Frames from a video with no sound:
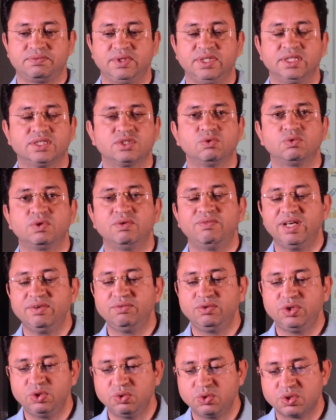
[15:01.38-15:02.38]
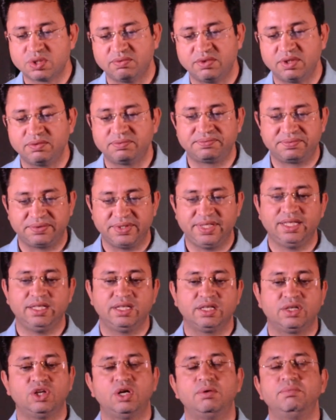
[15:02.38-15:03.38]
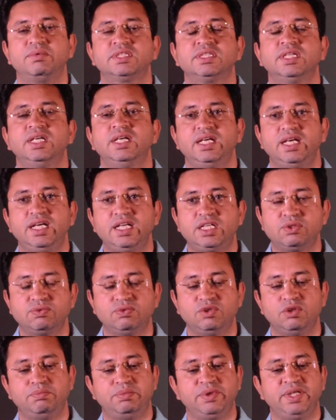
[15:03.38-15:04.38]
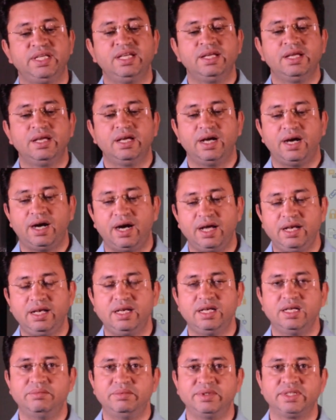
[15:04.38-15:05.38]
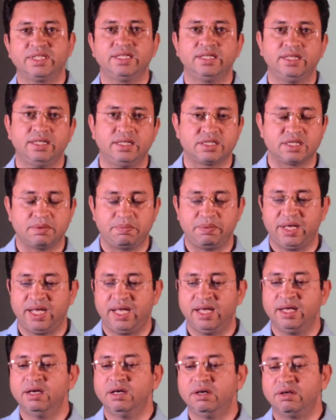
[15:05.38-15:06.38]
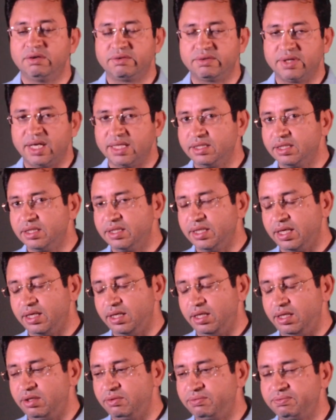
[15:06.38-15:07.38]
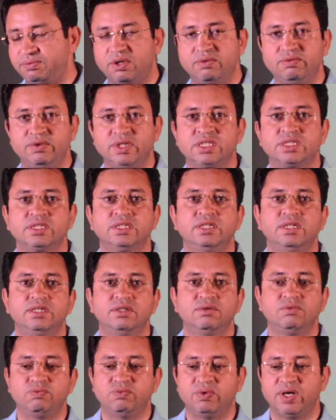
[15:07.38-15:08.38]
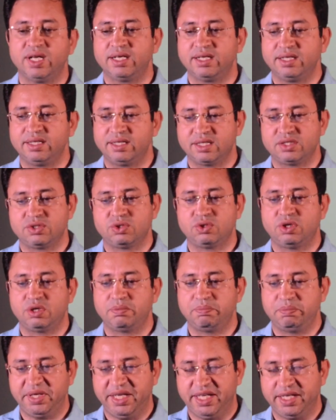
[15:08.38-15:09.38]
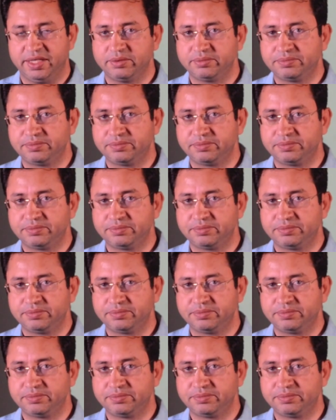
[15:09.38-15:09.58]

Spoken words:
free. So when we use the word free in economics, it will be unlimited in supply rather than for which one does not pay.